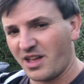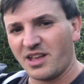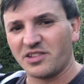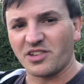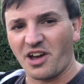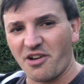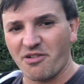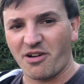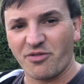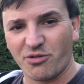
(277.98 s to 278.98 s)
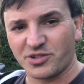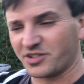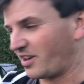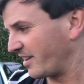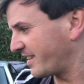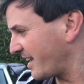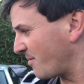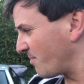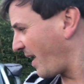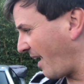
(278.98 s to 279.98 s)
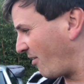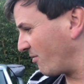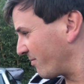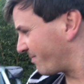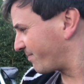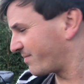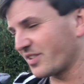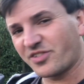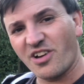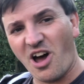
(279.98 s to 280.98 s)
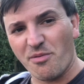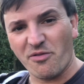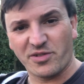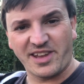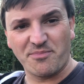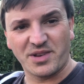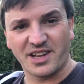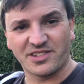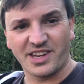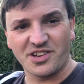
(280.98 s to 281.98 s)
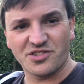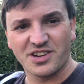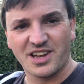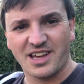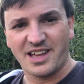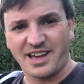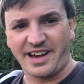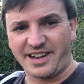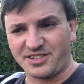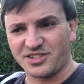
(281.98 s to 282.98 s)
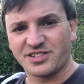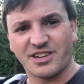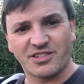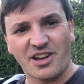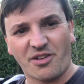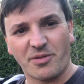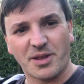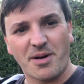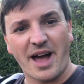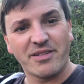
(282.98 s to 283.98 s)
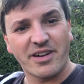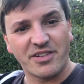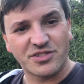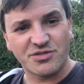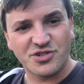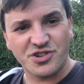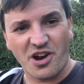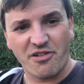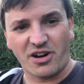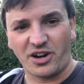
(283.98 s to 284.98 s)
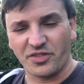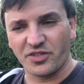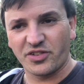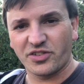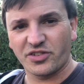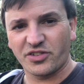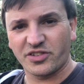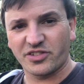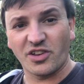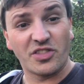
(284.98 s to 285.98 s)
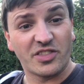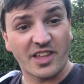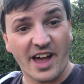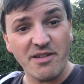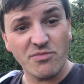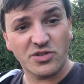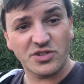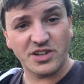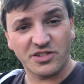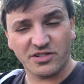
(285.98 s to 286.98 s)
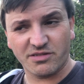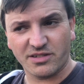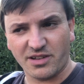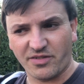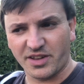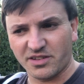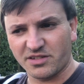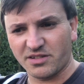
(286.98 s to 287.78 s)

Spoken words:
So I thought tonight I'd get them out, just start them off for 10 minutes each, and just see what's going on with them. I am going to a show on Sunday, which is, I think it's